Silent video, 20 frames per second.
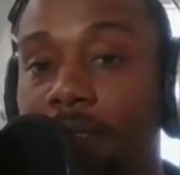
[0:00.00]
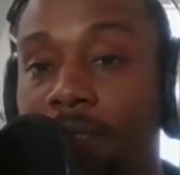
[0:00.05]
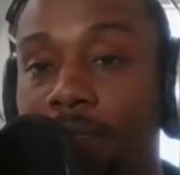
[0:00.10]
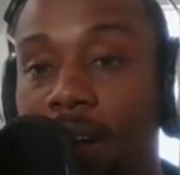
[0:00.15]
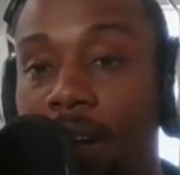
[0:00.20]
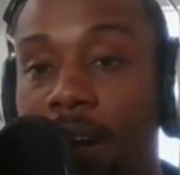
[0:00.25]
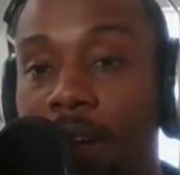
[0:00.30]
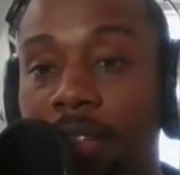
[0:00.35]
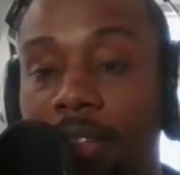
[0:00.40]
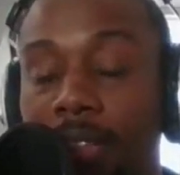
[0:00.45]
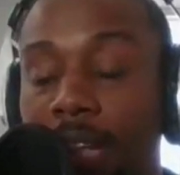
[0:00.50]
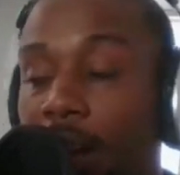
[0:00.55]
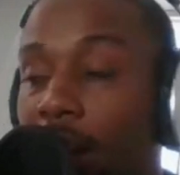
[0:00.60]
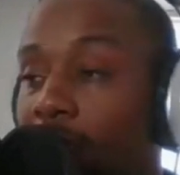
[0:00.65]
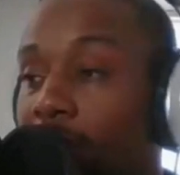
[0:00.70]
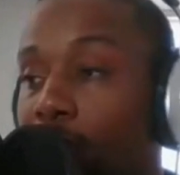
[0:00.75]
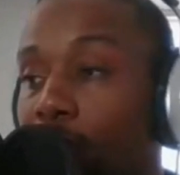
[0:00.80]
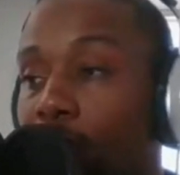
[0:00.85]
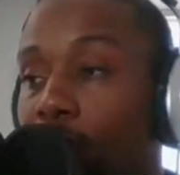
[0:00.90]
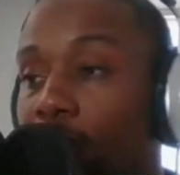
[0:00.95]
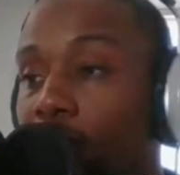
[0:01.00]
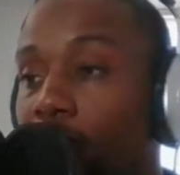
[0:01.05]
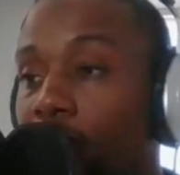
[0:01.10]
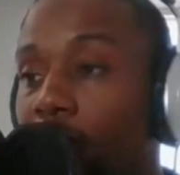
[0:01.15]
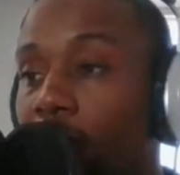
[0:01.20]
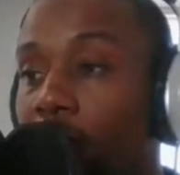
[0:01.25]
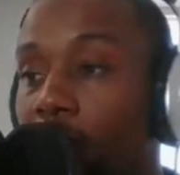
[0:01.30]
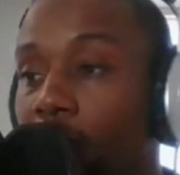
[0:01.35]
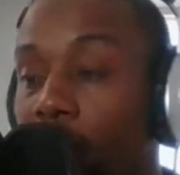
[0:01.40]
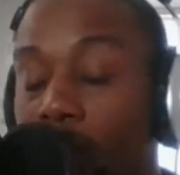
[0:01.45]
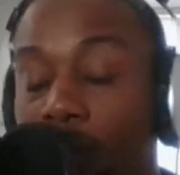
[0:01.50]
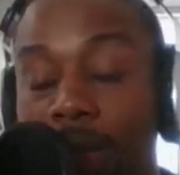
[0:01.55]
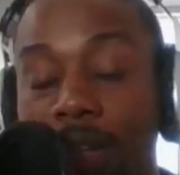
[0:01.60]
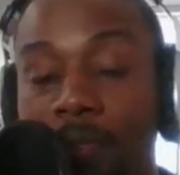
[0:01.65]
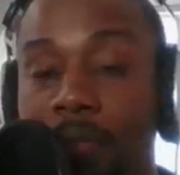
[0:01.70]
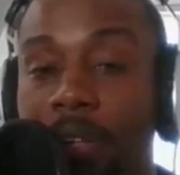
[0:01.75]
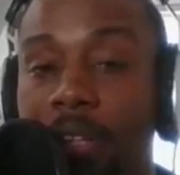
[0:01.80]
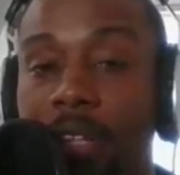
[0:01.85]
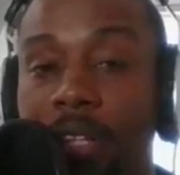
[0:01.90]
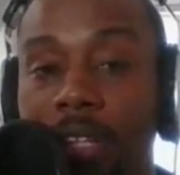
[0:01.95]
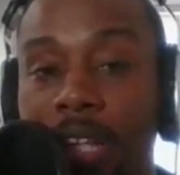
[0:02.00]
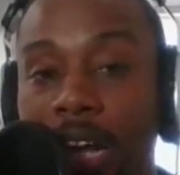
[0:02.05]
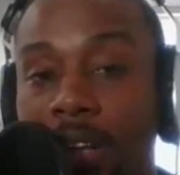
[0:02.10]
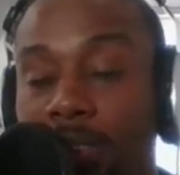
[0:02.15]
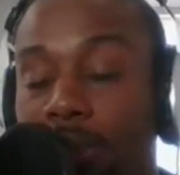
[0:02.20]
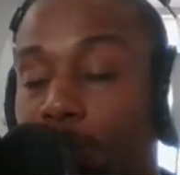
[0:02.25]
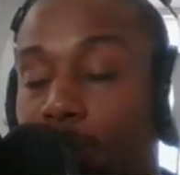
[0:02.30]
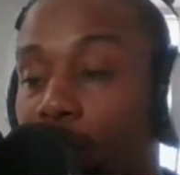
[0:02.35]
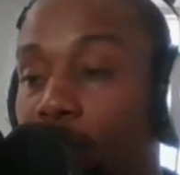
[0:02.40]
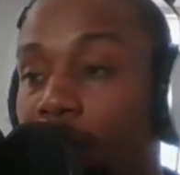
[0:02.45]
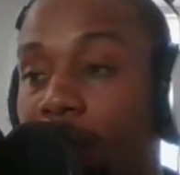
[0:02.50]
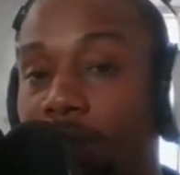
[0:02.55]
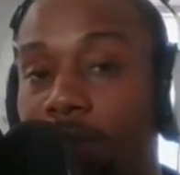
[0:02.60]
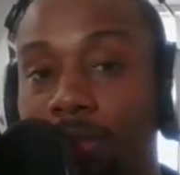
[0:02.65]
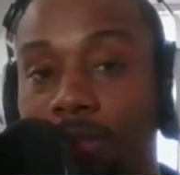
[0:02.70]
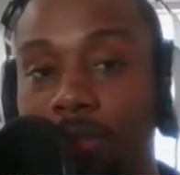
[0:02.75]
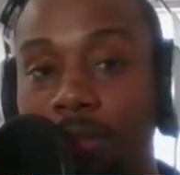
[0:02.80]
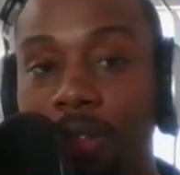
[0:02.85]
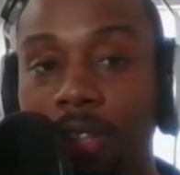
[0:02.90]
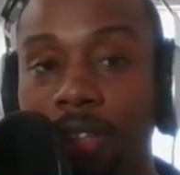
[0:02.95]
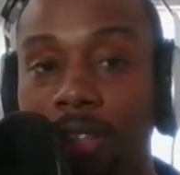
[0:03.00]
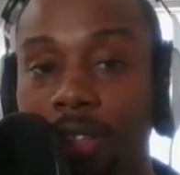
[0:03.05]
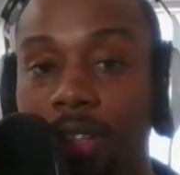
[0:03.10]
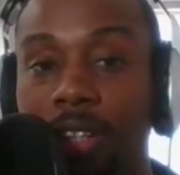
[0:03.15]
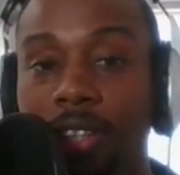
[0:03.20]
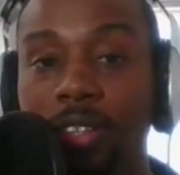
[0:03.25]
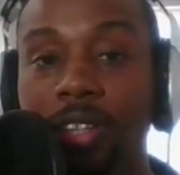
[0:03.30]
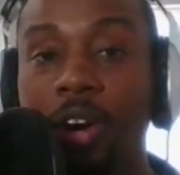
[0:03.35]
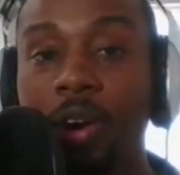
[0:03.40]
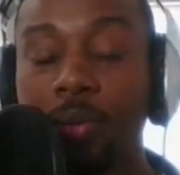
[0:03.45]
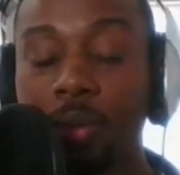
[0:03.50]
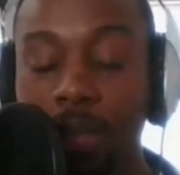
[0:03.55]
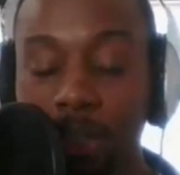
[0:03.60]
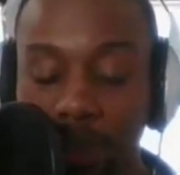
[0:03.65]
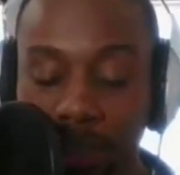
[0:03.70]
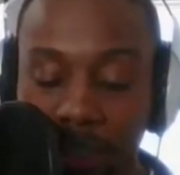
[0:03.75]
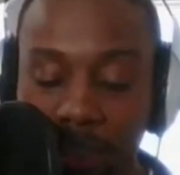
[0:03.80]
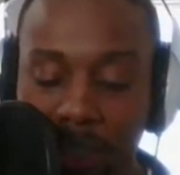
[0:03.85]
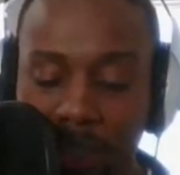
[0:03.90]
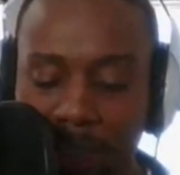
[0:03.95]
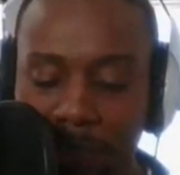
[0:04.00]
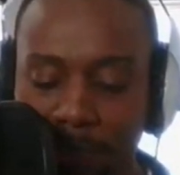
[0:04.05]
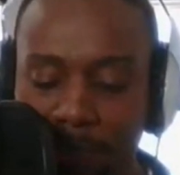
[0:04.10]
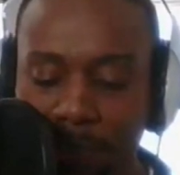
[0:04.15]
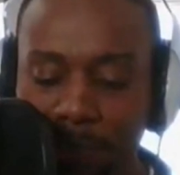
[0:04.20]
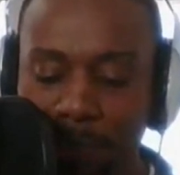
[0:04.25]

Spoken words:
100,000 or 150,000 plus, nowhere near that.